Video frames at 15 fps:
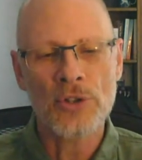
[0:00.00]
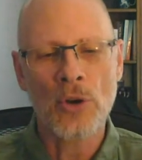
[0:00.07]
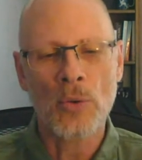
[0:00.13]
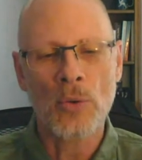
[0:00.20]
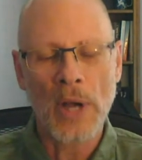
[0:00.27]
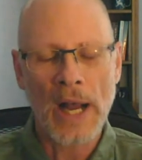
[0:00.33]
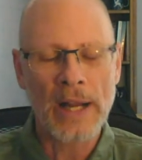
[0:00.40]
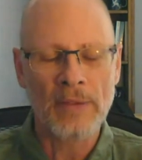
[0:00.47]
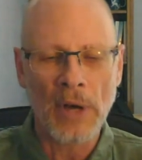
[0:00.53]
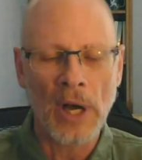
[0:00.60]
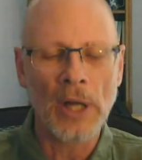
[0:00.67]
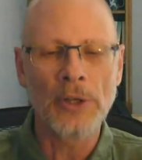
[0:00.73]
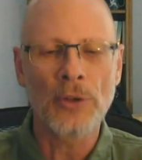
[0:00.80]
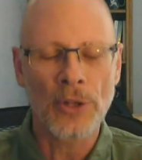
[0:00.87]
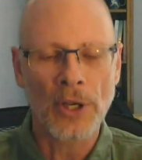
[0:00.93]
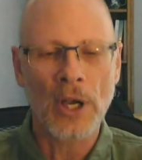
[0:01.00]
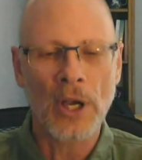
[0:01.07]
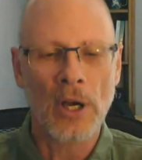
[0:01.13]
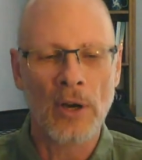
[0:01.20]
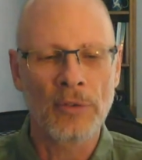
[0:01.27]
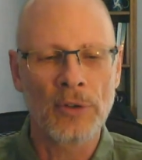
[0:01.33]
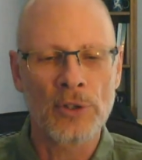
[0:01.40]
So kind of under the
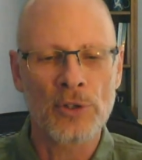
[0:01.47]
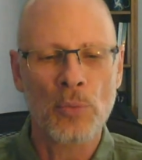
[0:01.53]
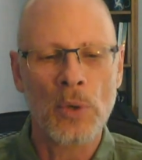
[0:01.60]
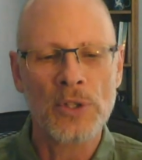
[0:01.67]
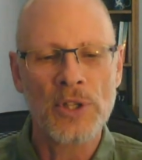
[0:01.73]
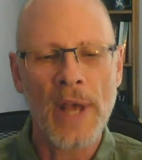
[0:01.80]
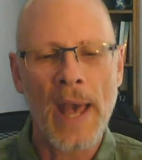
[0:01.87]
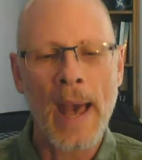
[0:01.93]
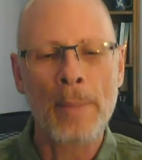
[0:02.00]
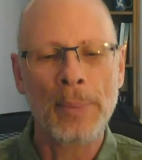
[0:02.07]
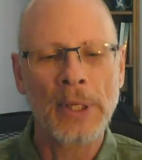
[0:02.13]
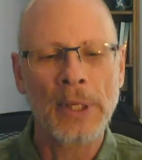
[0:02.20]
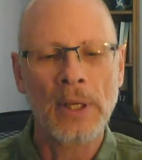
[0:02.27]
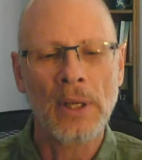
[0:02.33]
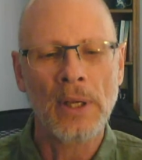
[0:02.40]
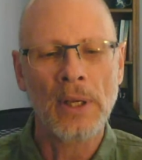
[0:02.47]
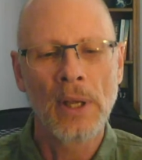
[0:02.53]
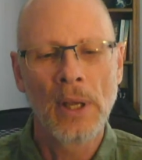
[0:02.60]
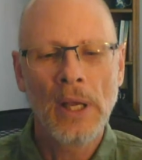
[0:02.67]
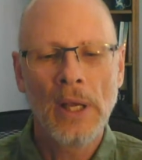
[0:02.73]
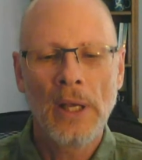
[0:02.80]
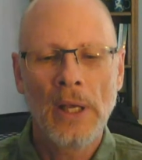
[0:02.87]
covers, what's happening
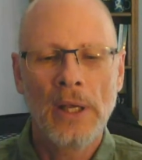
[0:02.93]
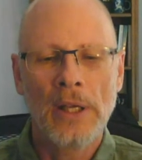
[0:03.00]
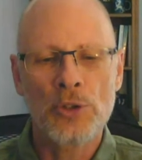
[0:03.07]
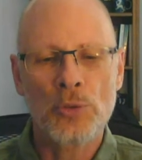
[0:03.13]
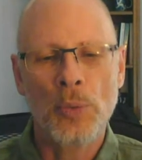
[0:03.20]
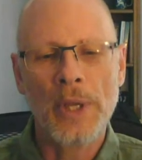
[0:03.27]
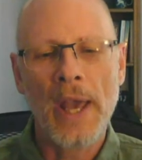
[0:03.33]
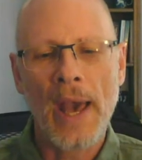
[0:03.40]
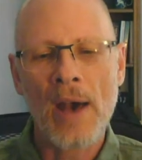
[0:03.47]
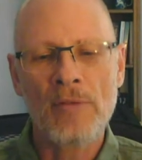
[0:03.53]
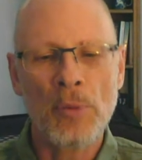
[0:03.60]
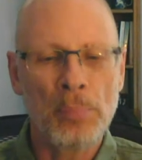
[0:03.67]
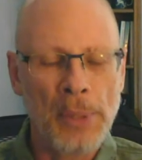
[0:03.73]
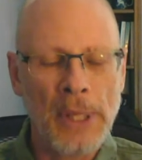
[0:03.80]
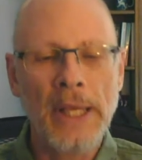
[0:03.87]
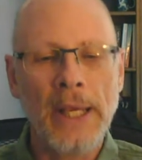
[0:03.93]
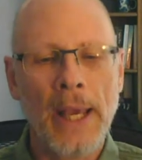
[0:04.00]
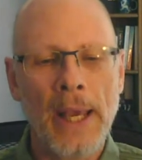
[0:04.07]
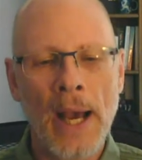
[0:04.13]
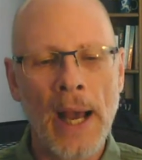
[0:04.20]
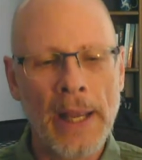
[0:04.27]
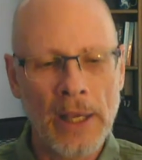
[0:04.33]
is we have a
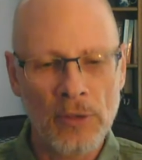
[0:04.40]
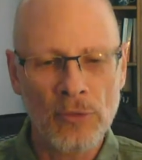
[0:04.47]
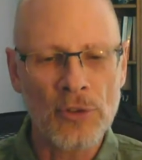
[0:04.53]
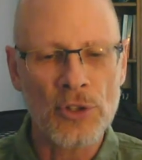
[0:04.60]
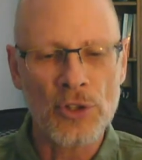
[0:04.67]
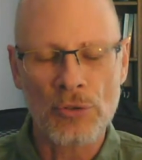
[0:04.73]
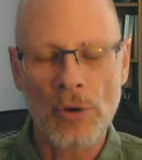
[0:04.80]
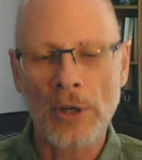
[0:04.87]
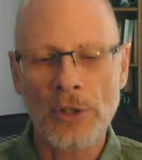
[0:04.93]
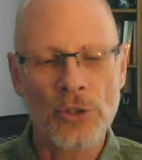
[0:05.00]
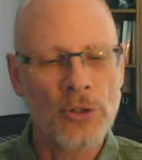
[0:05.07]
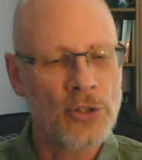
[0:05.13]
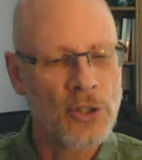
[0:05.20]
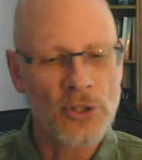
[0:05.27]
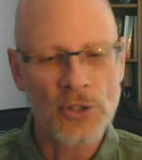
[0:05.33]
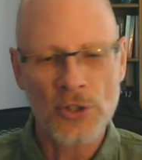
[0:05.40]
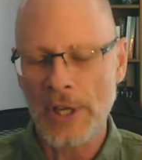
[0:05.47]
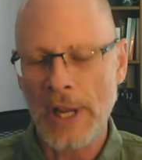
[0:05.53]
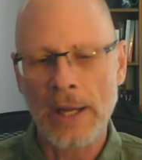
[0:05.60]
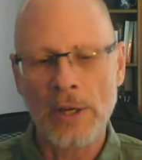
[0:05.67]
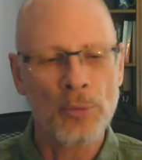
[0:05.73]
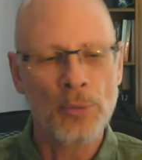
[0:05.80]
PKI infrastructure, just
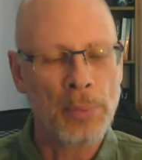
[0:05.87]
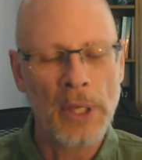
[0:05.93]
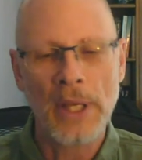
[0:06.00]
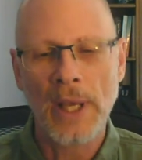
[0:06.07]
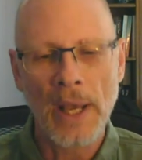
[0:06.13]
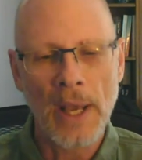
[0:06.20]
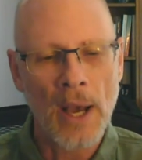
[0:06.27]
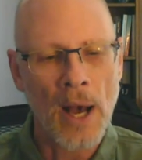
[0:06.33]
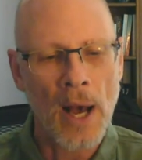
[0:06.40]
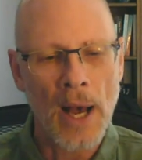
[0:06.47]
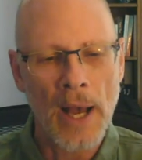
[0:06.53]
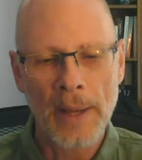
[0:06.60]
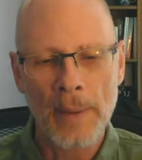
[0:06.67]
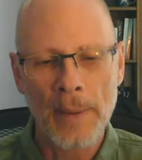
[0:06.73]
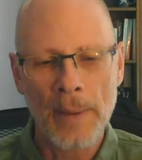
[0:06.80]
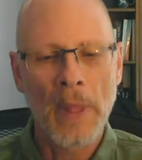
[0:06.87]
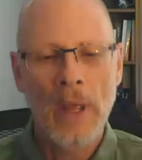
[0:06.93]
standard PKI,